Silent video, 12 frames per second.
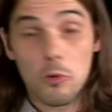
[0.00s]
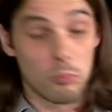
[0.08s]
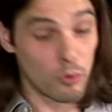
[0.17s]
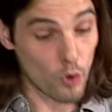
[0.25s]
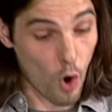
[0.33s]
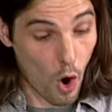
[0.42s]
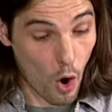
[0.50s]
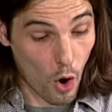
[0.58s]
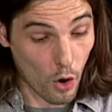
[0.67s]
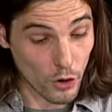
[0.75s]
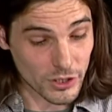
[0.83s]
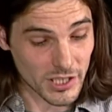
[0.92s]

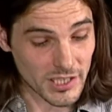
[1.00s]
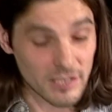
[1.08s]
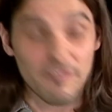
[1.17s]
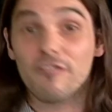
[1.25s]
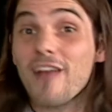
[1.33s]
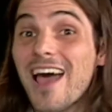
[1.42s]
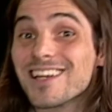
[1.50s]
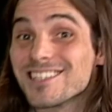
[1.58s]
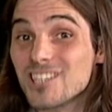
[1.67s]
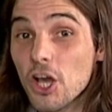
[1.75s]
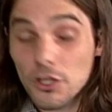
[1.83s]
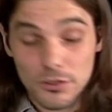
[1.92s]
broad and flattened
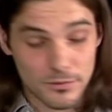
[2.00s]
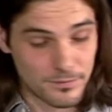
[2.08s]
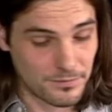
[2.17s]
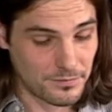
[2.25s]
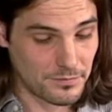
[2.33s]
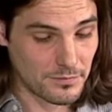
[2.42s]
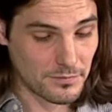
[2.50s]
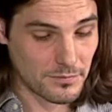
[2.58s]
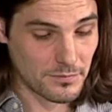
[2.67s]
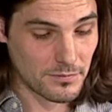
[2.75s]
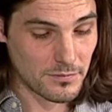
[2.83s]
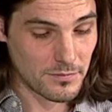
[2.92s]
out.
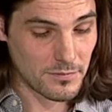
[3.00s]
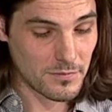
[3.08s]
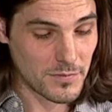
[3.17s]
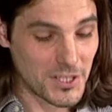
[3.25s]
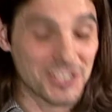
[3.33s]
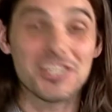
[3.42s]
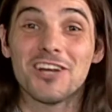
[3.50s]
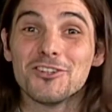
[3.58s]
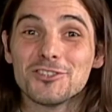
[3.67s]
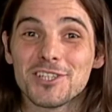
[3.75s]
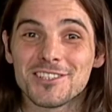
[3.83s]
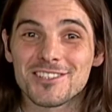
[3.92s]
The
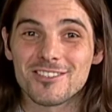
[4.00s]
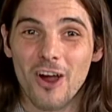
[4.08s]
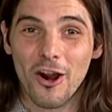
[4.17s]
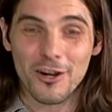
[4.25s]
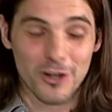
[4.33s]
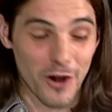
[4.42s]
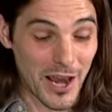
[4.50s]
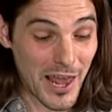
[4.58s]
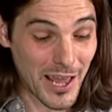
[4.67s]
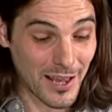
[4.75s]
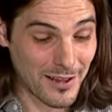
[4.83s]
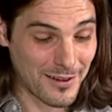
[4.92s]
children start
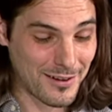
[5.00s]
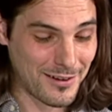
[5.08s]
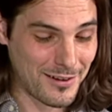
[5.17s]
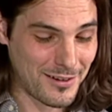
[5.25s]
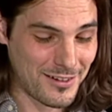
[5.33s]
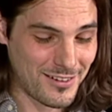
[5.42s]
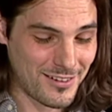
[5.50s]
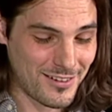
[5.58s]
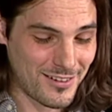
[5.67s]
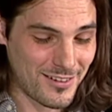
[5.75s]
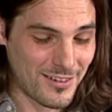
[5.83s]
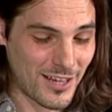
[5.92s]
grinning
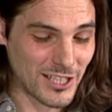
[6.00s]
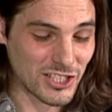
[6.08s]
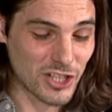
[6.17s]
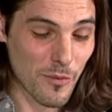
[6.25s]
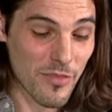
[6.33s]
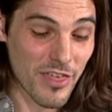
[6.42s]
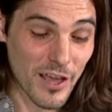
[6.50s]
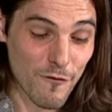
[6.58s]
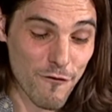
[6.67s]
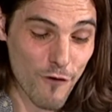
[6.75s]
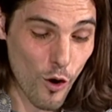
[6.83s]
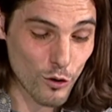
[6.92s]
as something
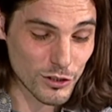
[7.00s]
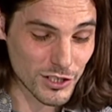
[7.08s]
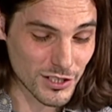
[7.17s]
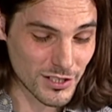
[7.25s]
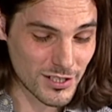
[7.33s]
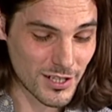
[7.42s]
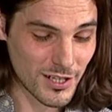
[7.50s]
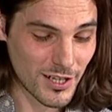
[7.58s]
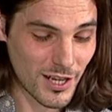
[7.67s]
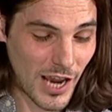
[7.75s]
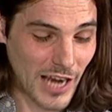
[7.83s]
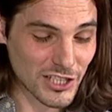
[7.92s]
frozen
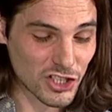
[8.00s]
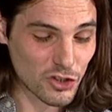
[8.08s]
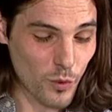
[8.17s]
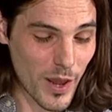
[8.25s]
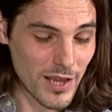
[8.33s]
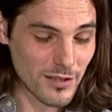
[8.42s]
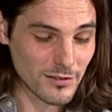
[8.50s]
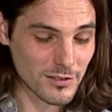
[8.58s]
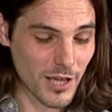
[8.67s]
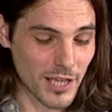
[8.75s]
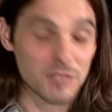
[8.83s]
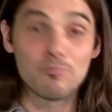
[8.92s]
and sweet
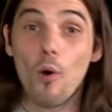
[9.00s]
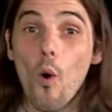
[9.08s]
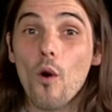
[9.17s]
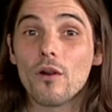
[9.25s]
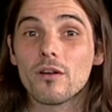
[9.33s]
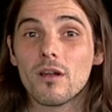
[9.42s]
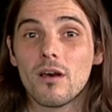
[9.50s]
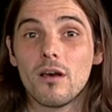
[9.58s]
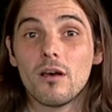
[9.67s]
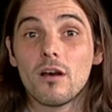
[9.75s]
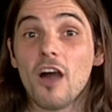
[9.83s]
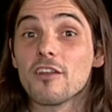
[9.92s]
gets born
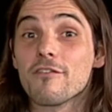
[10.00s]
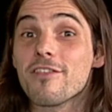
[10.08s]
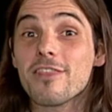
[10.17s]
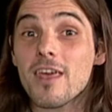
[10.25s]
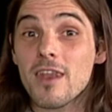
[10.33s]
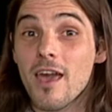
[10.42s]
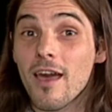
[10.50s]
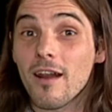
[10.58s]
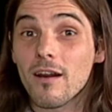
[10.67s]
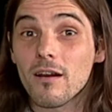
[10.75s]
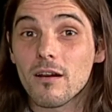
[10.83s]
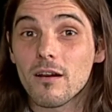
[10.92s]
out of thin air,
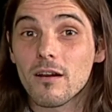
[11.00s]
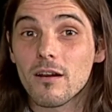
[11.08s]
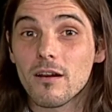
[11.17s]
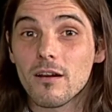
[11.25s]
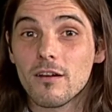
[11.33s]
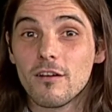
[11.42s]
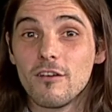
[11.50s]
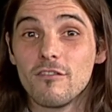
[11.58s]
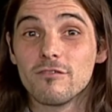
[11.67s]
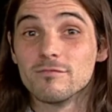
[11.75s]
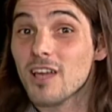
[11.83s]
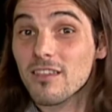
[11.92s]

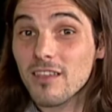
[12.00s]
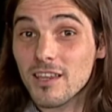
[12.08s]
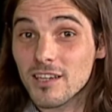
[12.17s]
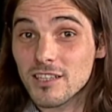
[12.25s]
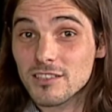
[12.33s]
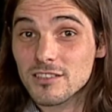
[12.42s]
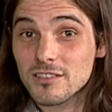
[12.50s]
from nothingness.